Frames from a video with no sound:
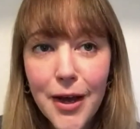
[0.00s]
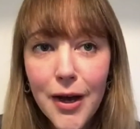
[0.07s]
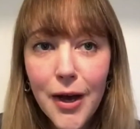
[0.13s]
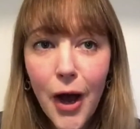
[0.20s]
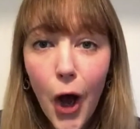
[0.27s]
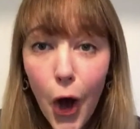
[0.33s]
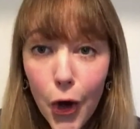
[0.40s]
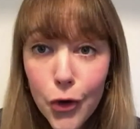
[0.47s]

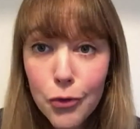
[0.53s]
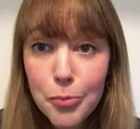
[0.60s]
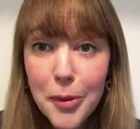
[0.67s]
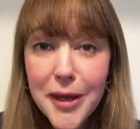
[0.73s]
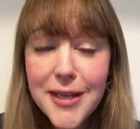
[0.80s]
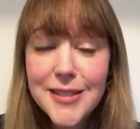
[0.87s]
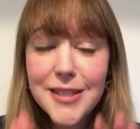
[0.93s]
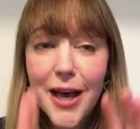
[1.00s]
Hope
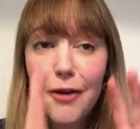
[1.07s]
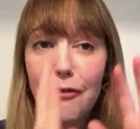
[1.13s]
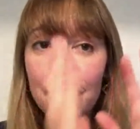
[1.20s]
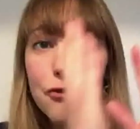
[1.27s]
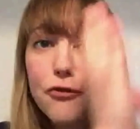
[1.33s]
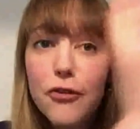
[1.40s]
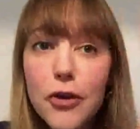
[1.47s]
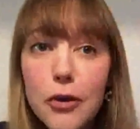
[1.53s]
is a
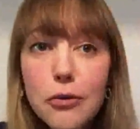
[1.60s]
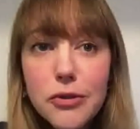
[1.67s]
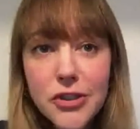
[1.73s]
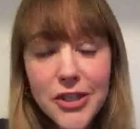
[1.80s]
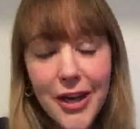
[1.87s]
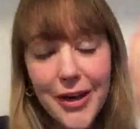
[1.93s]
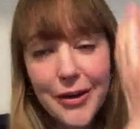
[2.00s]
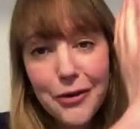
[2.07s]

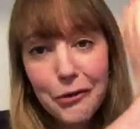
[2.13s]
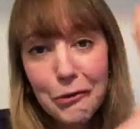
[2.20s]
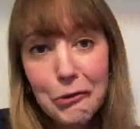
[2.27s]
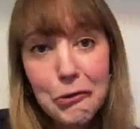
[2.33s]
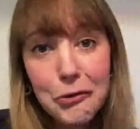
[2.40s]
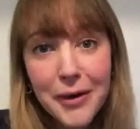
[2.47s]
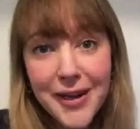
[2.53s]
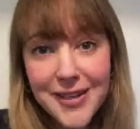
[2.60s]

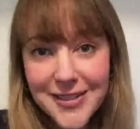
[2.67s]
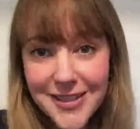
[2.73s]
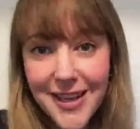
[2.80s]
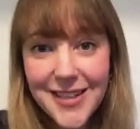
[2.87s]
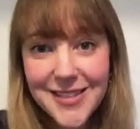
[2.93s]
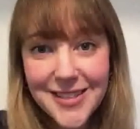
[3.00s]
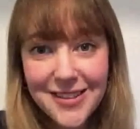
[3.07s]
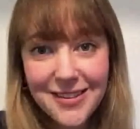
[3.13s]

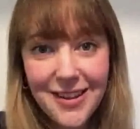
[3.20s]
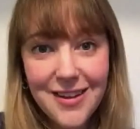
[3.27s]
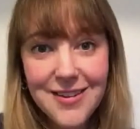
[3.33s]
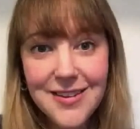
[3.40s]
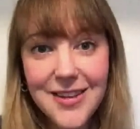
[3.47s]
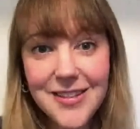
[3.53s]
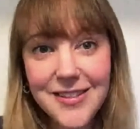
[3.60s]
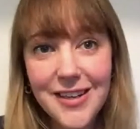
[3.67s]
future-orientated thing,
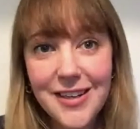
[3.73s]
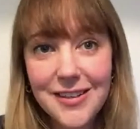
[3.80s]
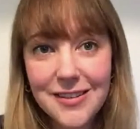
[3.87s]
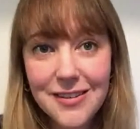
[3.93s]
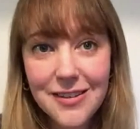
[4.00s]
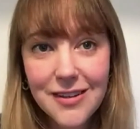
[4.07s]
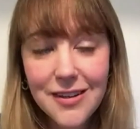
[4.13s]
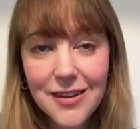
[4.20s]
isn't it?
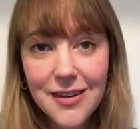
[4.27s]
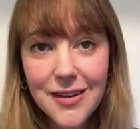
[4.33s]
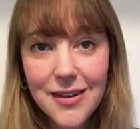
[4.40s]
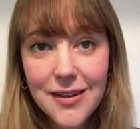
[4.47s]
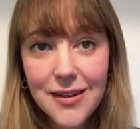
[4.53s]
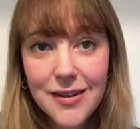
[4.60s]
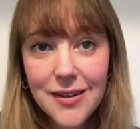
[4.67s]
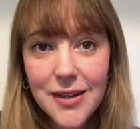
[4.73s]

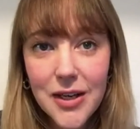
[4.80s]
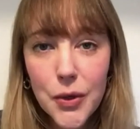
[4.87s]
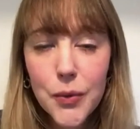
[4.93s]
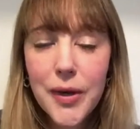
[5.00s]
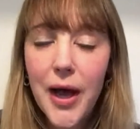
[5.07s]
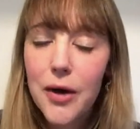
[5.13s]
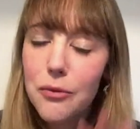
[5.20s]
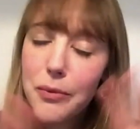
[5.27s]

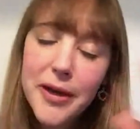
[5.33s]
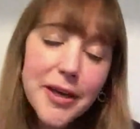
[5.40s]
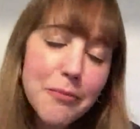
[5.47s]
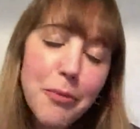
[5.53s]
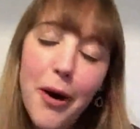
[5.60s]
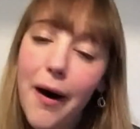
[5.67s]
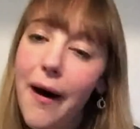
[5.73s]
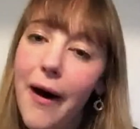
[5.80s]
Now, we can
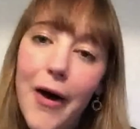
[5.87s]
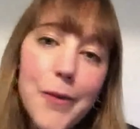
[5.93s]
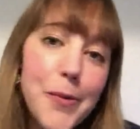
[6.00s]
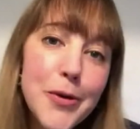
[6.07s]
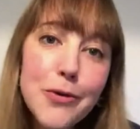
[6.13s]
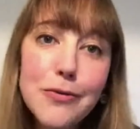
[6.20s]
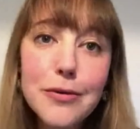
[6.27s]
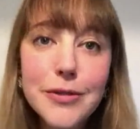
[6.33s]
put our hope
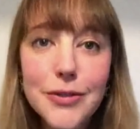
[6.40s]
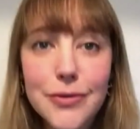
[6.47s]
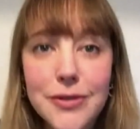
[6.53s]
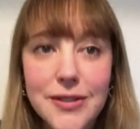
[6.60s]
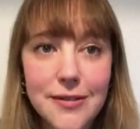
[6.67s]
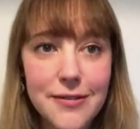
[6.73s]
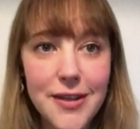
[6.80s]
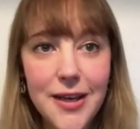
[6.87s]
in all
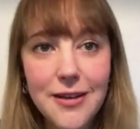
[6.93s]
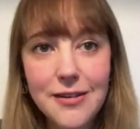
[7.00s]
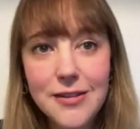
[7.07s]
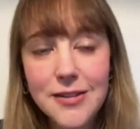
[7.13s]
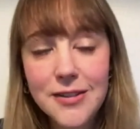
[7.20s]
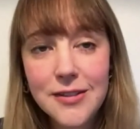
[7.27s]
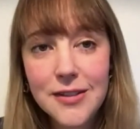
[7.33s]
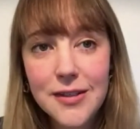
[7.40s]
sorts of
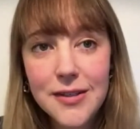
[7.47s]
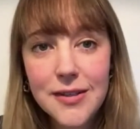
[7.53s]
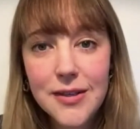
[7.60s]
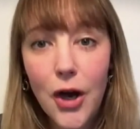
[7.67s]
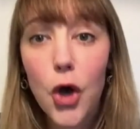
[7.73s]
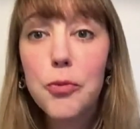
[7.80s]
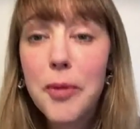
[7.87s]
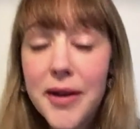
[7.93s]
things.
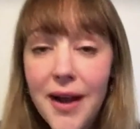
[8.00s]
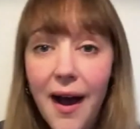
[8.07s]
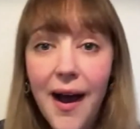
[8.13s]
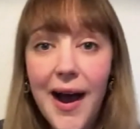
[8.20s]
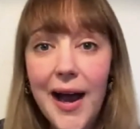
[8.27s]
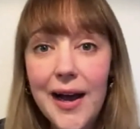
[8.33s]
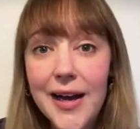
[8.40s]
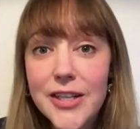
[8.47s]
Hope in
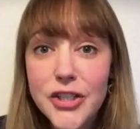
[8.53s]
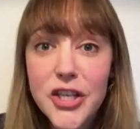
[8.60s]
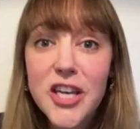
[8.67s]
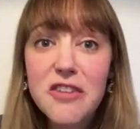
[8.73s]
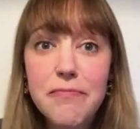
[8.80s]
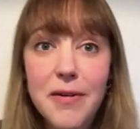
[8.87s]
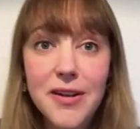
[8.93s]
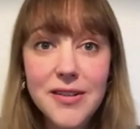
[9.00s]
our
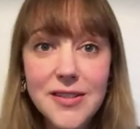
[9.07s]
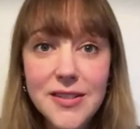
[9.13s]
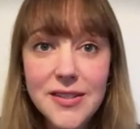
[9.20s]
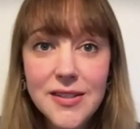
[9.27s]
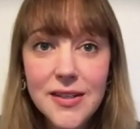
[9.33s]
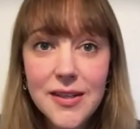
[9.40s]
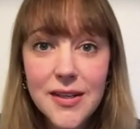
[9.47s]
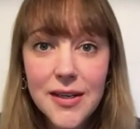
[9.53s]
achievements,
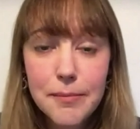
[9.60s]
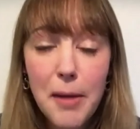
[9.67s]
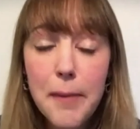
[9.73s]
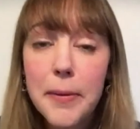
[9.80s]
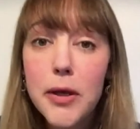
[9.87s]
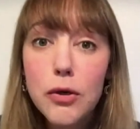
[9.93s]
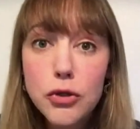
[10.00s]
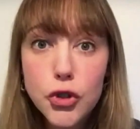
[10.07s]
maybe
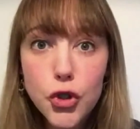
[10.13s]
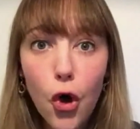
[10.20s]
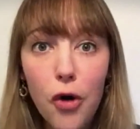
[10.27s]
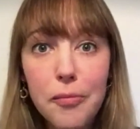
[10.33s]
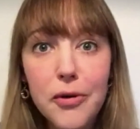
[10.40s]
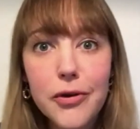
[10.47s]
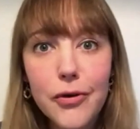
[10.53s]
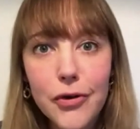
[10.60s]
your
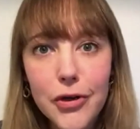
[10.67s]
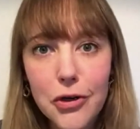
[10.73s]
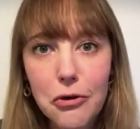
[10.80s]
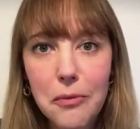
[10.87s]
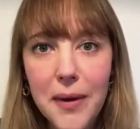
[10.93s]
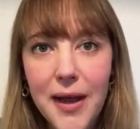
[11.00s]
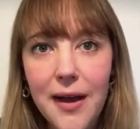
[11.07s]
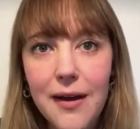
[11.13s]
job or your
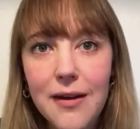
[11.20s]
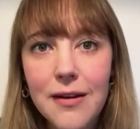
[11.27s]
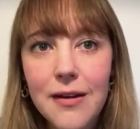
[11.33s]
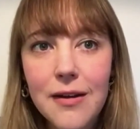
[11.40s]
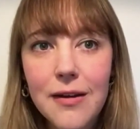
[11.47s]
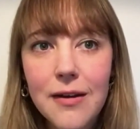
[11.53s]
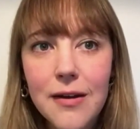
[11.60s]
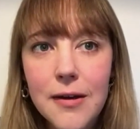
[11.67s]
career.
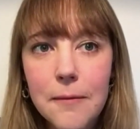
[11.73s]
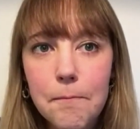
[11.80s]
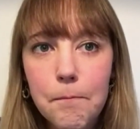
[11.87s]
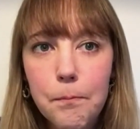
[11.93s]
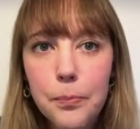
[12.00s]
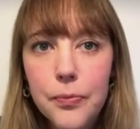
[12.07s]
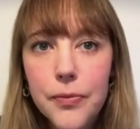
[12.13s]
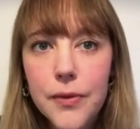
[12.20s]

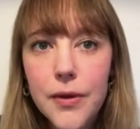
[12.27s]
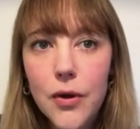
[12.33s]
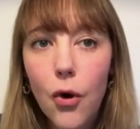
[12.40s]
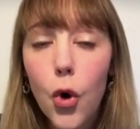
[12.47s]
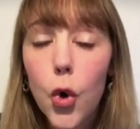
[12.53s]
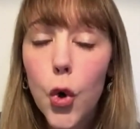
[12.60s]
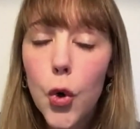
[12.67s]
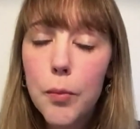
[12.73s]

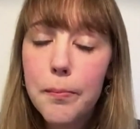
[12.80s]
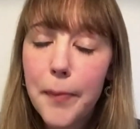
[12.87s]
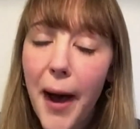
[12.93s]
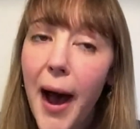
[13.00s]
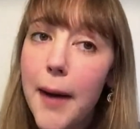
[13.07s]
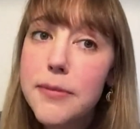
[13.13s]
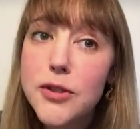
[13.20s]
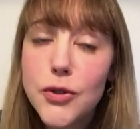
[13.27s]
Or
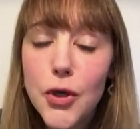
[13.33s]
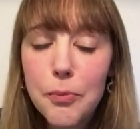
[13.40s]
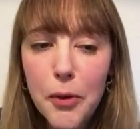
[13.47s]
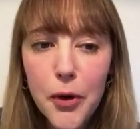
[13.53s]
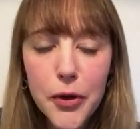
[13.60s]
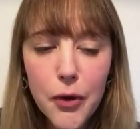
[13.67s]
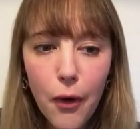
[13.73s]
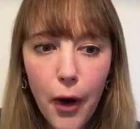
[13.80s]
perhaps you
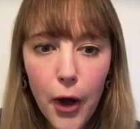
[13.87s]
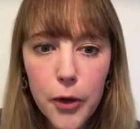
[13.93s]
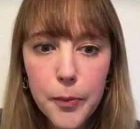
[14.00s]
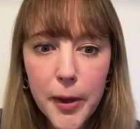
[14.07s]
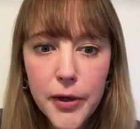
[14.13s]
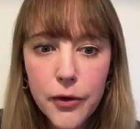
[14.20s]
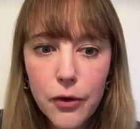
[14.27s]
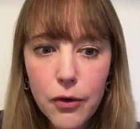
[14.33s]
put your hope
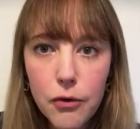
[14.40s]
in your